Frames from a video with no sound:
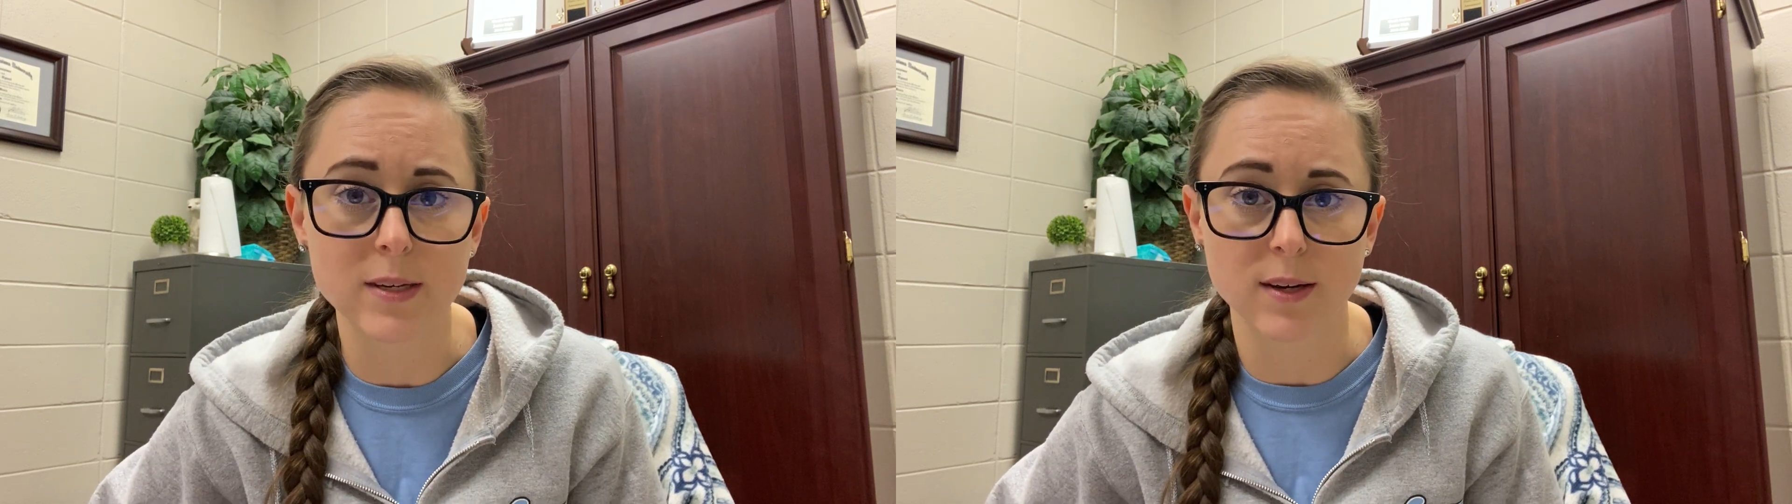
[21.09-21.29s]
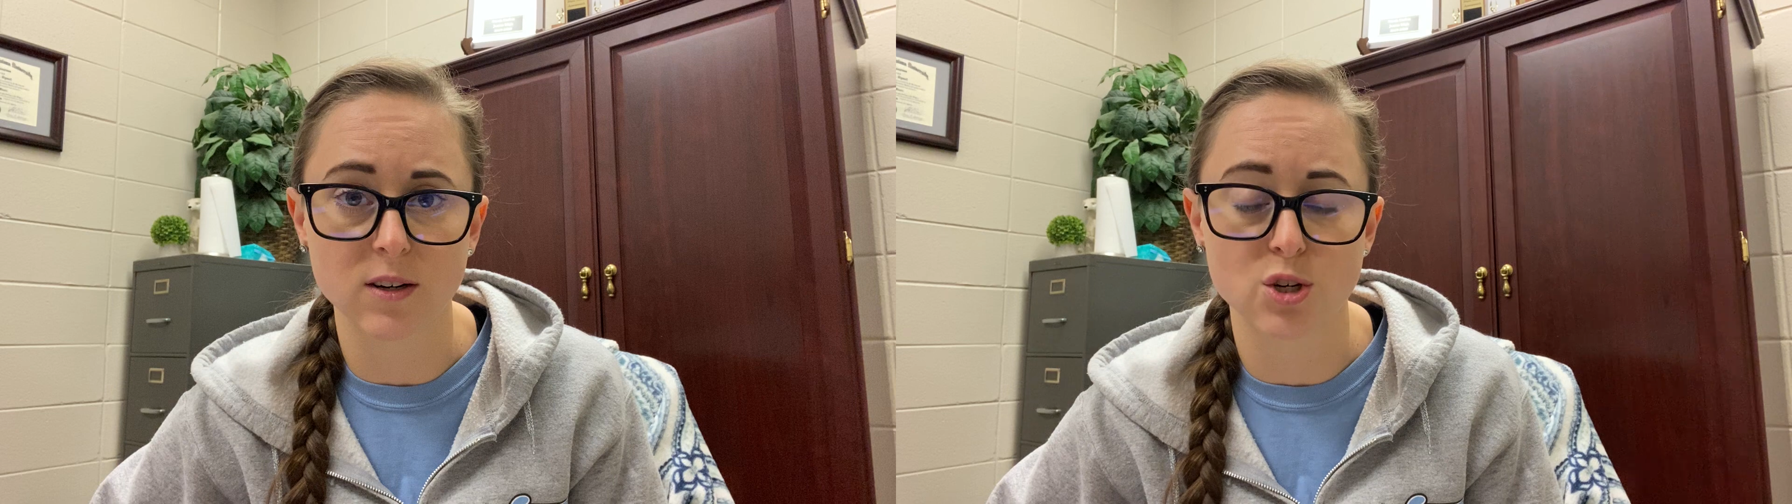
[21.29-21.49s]

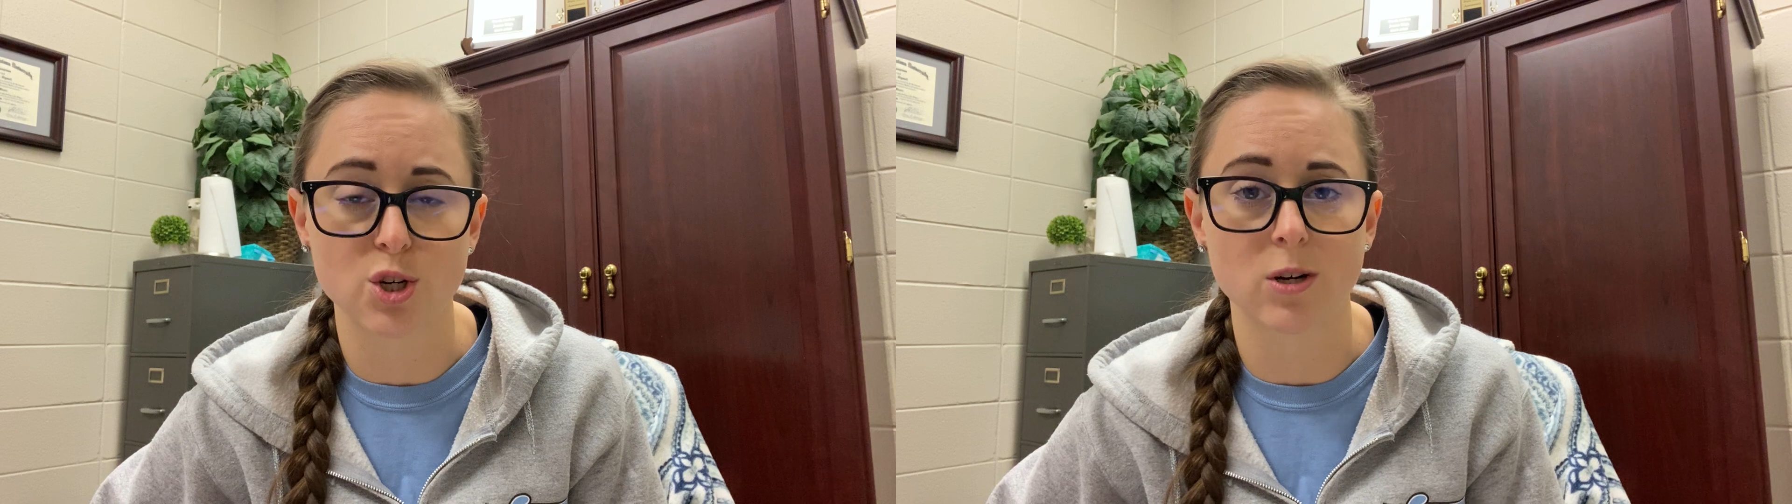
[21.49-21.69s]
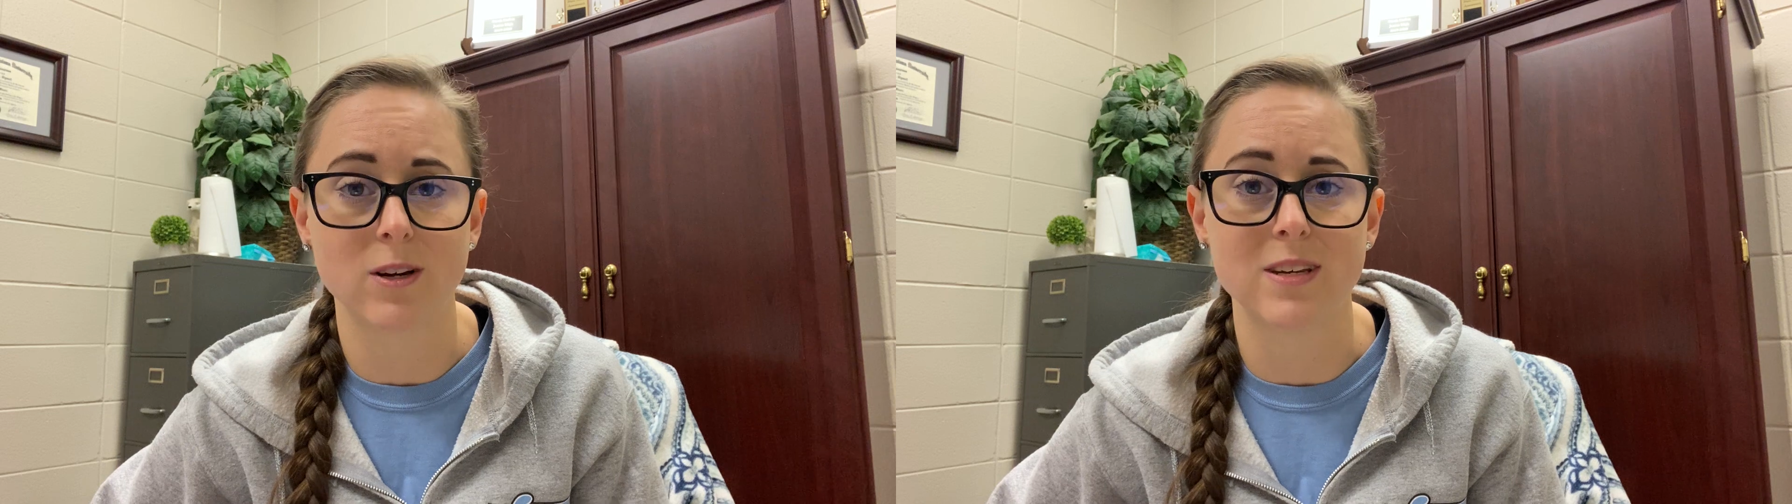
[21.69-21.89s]

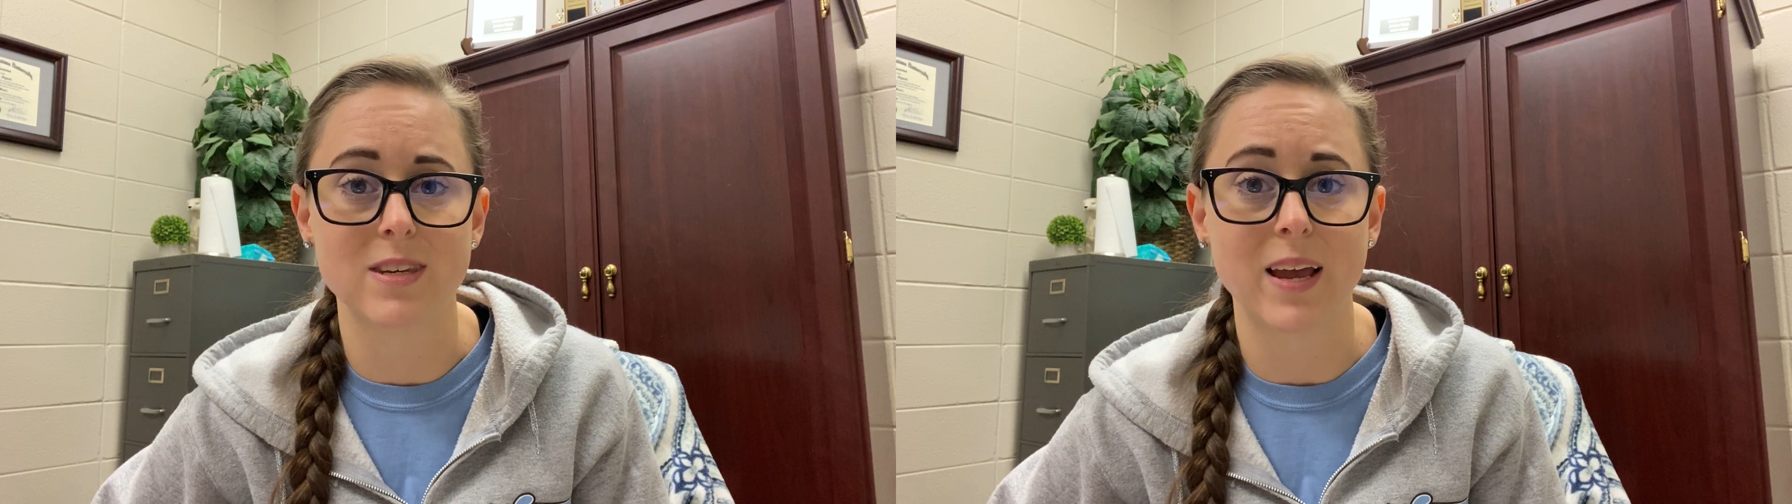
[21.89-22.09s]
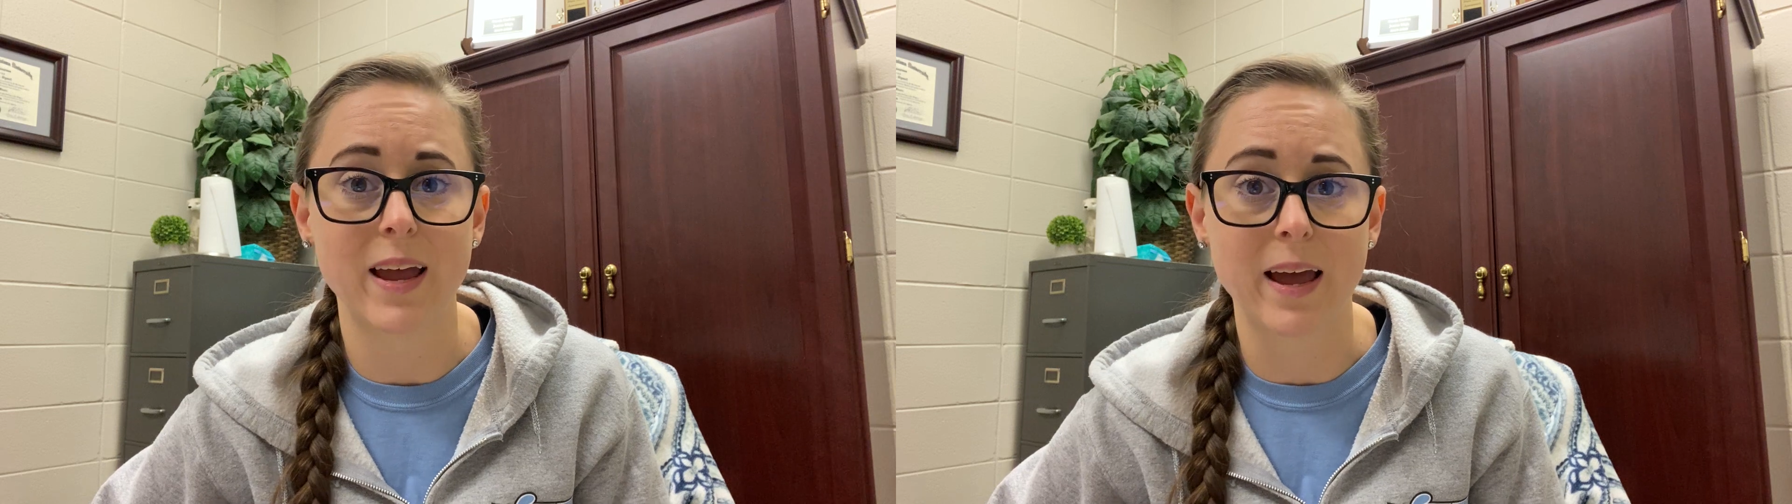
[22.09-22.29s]
signature
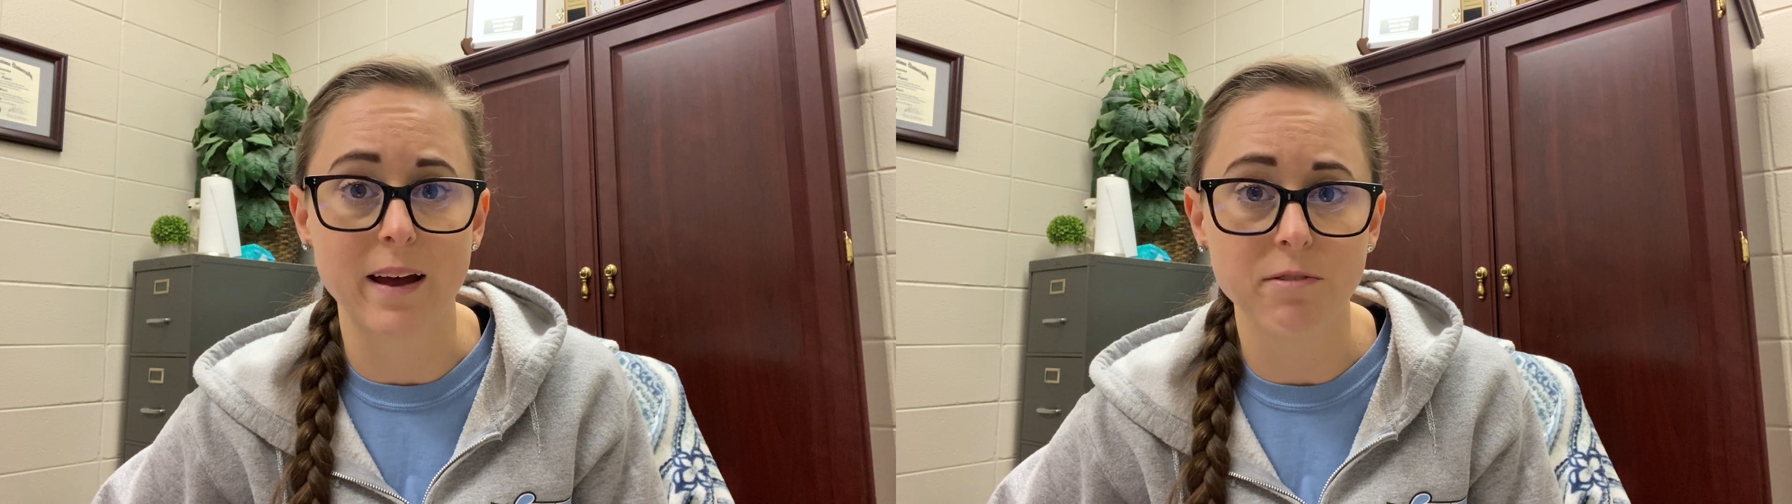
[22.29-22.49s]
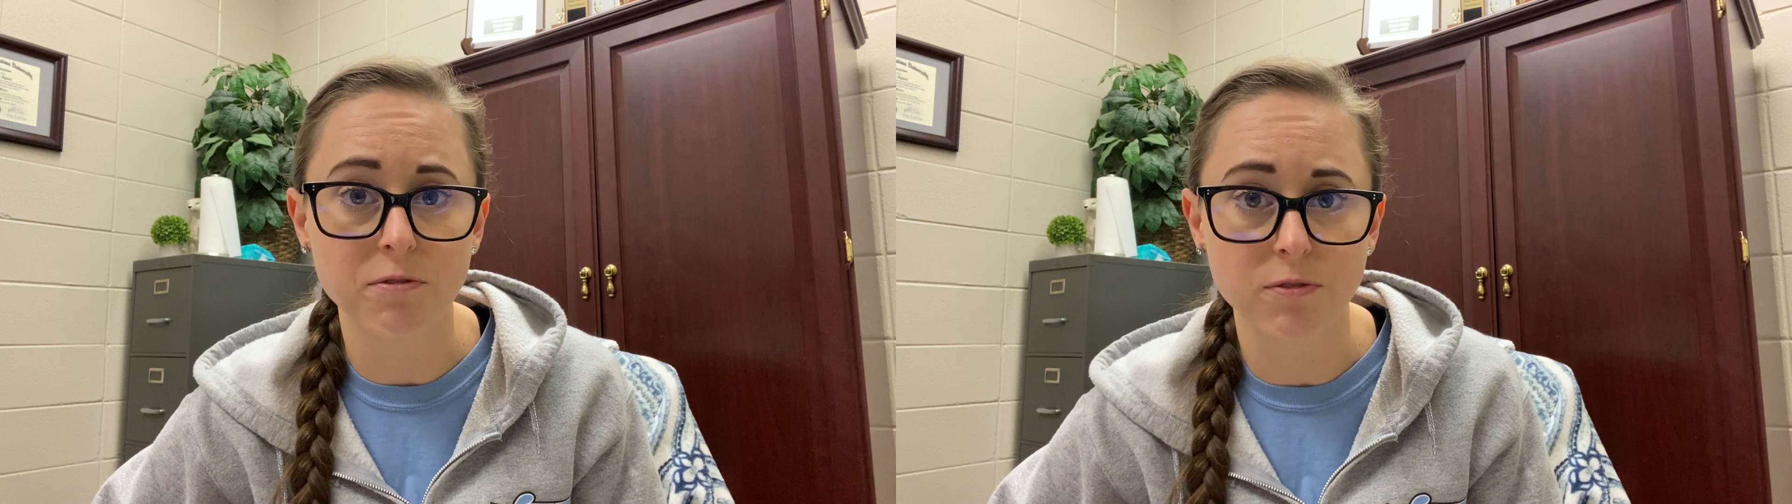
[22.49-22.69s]
is
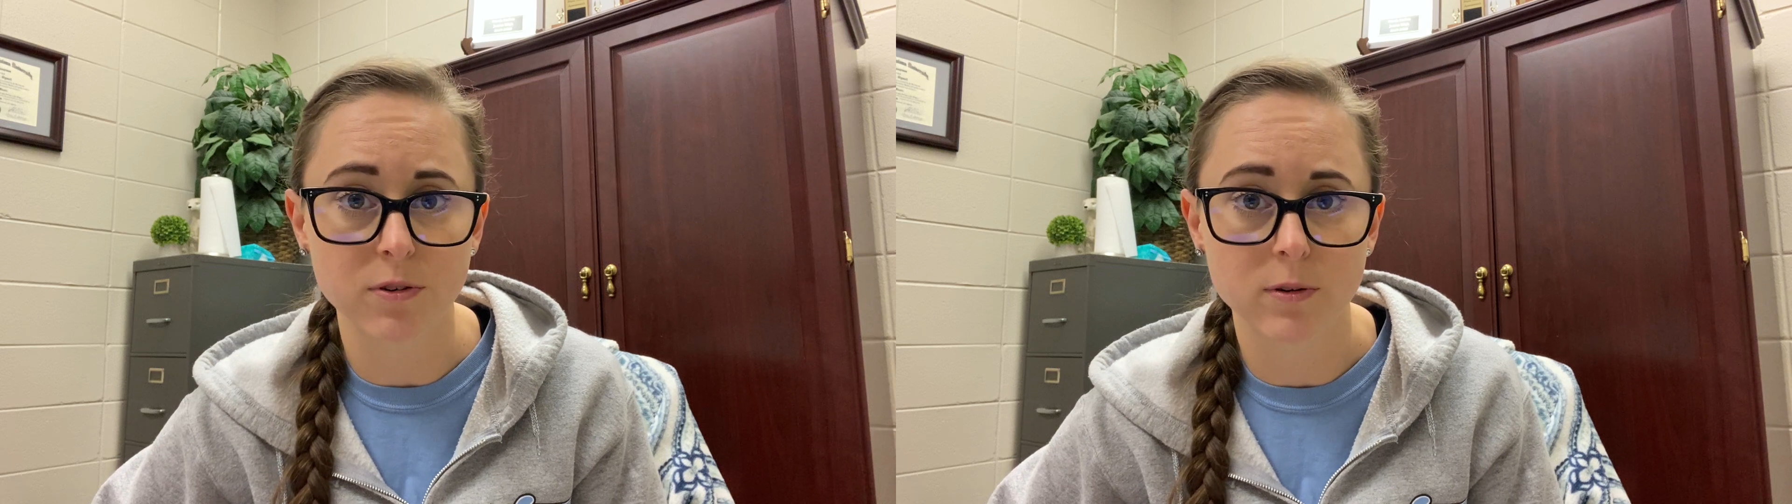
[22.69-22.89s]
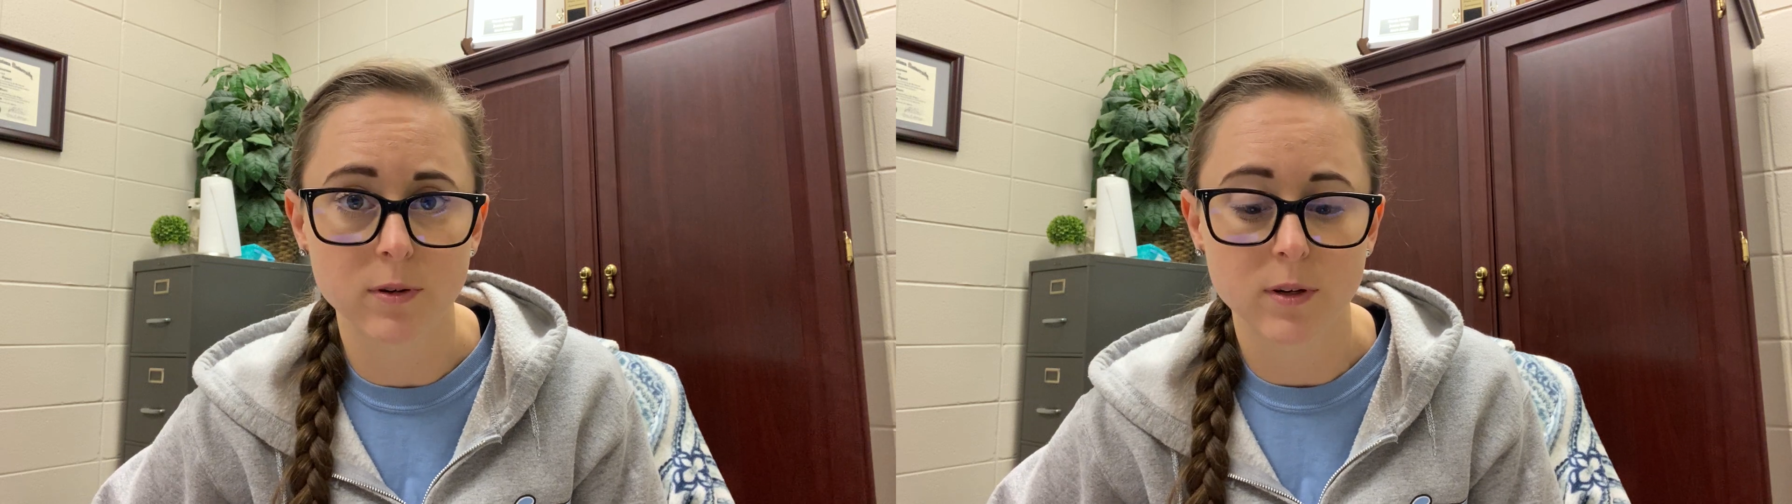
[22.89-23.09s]
F.